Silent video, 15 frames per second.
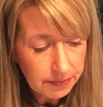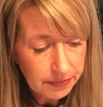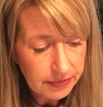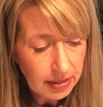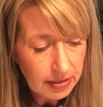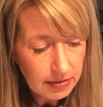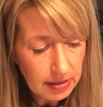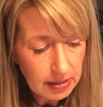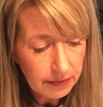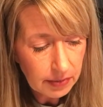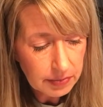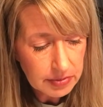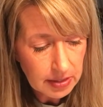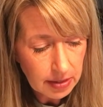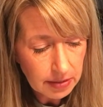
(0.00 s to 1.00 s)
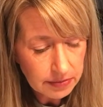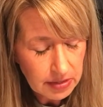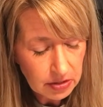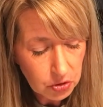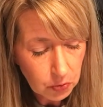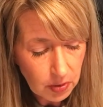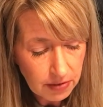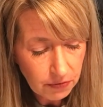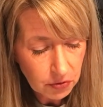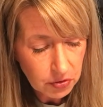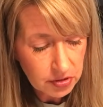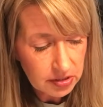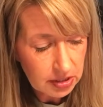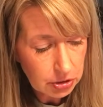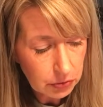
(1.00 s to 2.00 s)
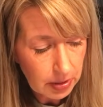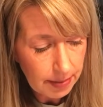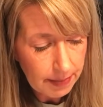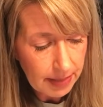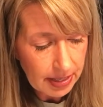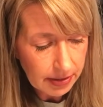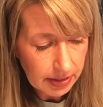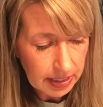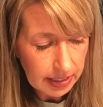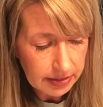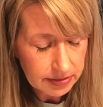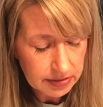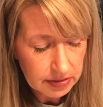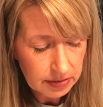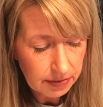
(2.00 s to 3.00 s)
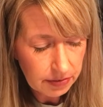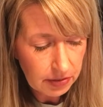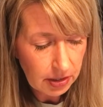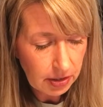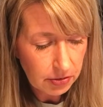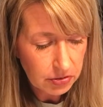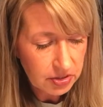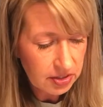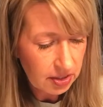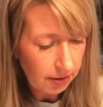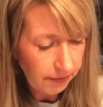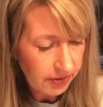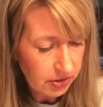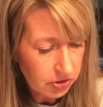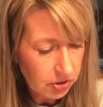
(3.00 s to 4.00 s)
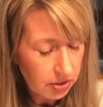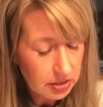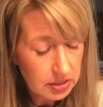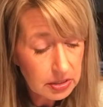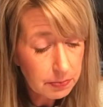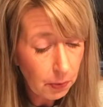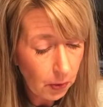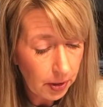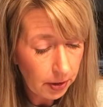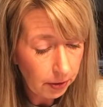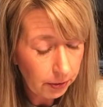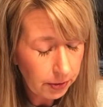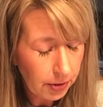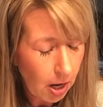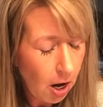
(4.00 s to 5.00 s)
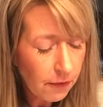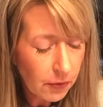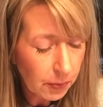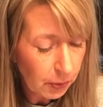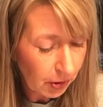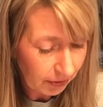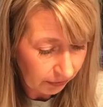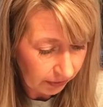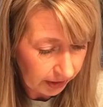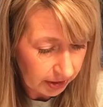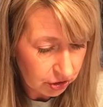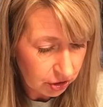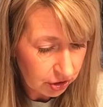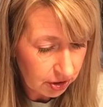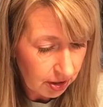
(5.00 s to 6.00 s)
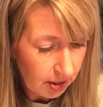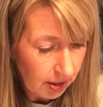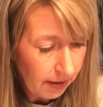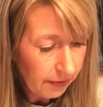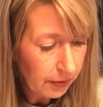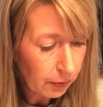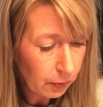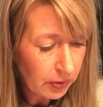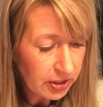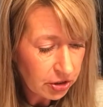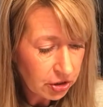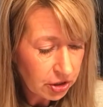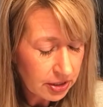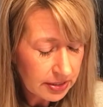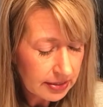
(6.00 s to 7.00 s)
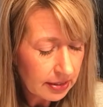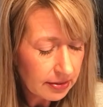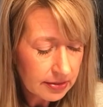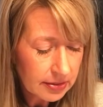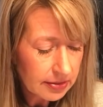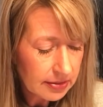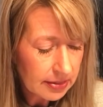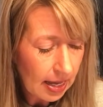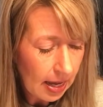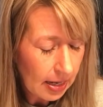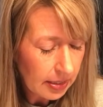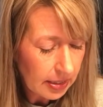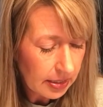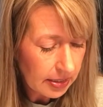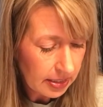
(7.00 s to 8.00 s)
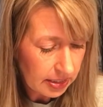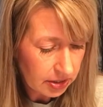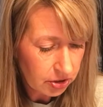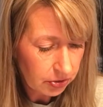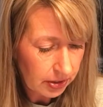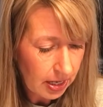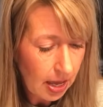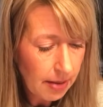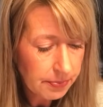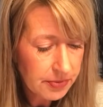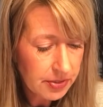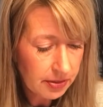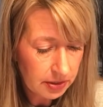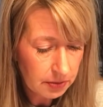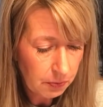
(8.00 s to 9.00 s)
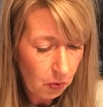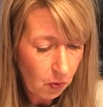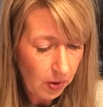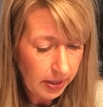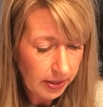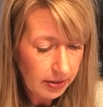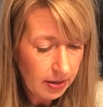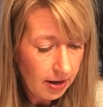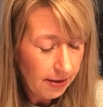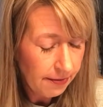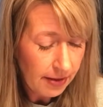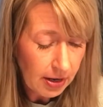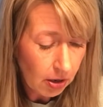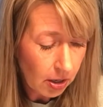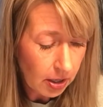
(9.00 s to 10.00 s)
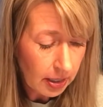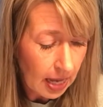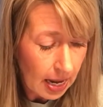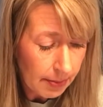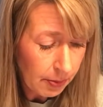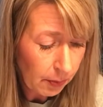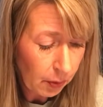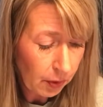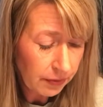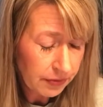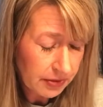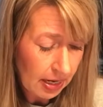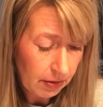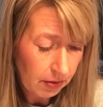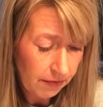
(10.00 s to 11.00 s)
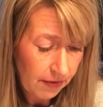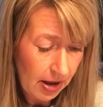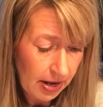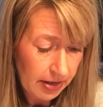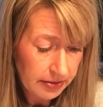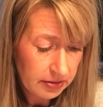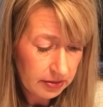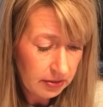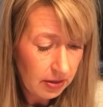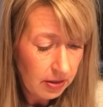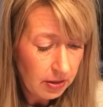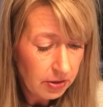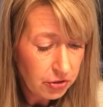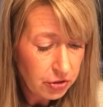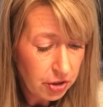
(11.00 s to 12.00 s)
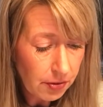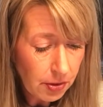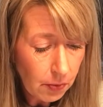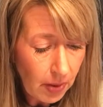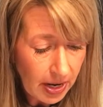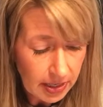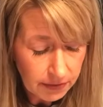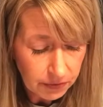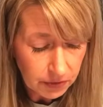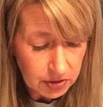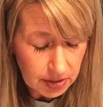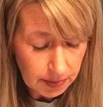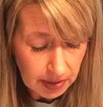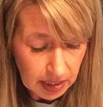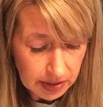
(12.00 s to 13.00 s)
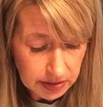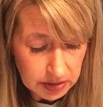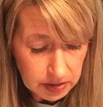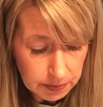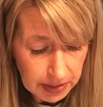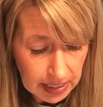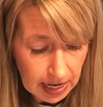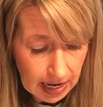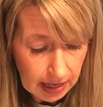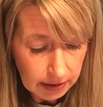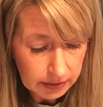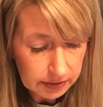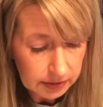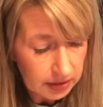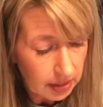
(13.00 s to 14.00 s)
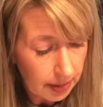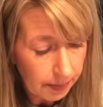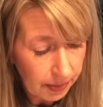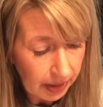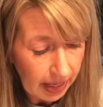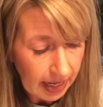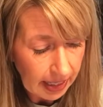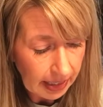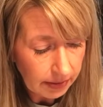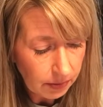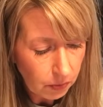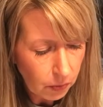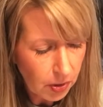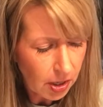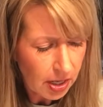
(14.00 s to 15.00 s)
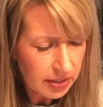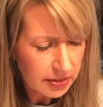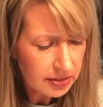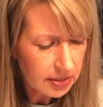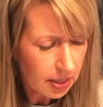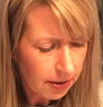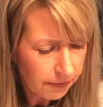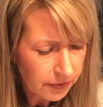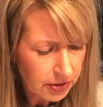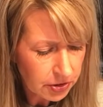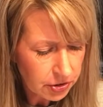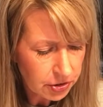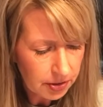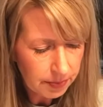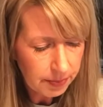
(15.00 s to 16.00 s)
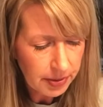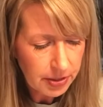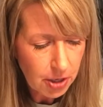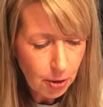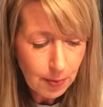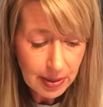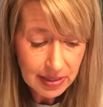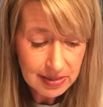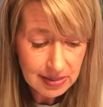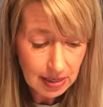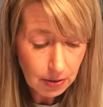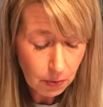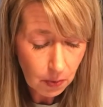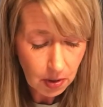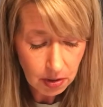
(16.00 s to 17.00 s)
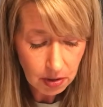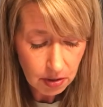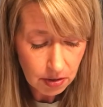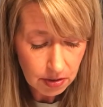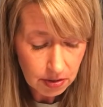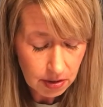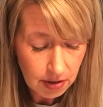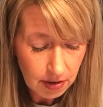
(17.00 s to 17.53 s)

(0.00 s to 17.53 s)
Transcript: They think of themselves as 21st century Americans. They are selfish, spoiled, overprivileged. The richest society in history up to this point. They aren't capable of sacrifice." Jonah waited for some kid to speak out and to complain. "We're not selfish," but nobody said a word.